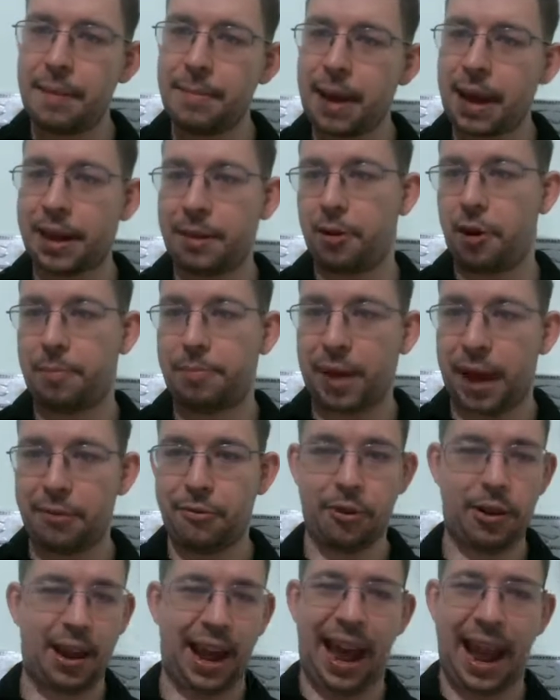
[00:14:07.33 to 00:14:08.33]
Nakamura played
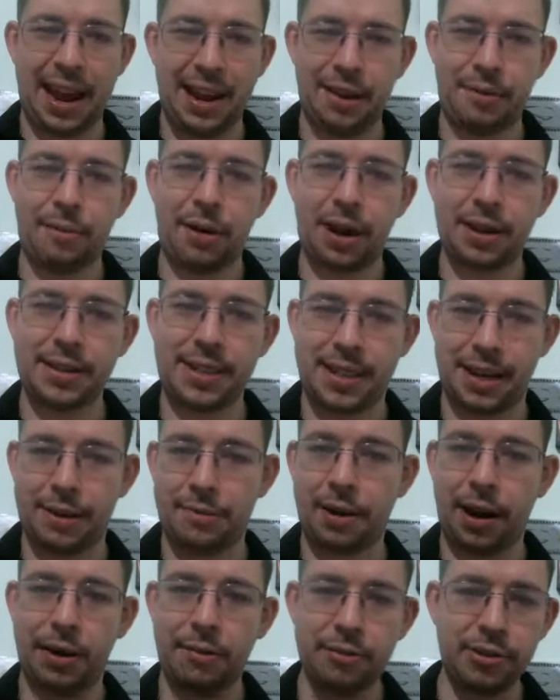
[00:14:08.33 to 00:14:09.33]
rook
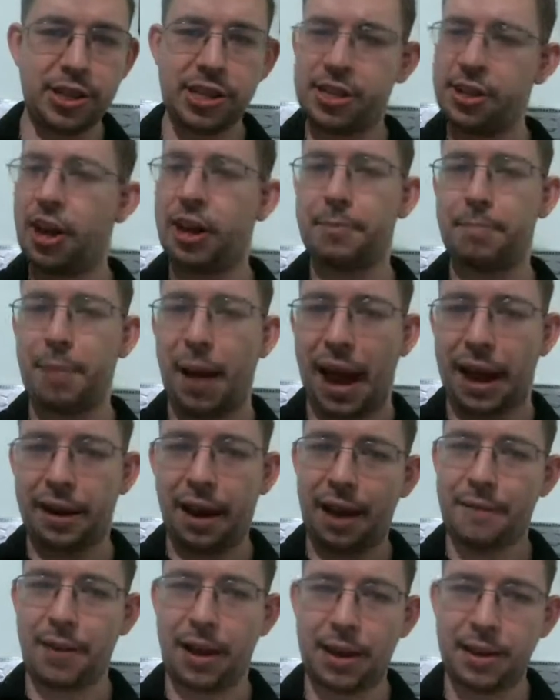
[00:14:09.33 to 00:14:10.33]
c1, which is not bad
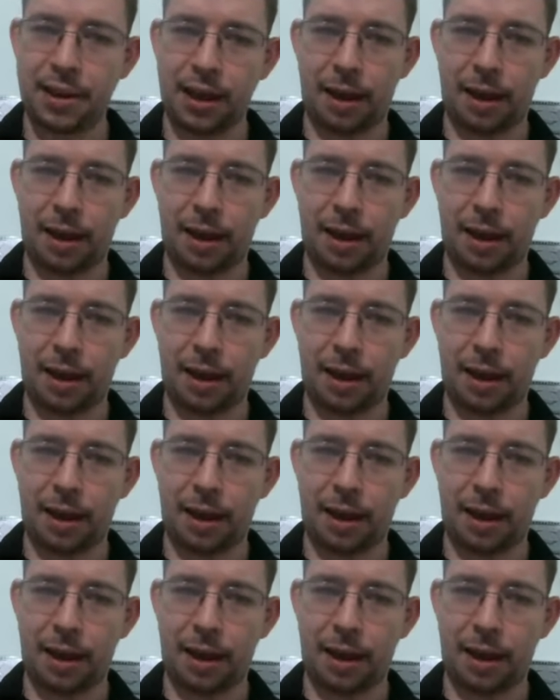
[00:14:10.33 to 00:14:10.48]
either.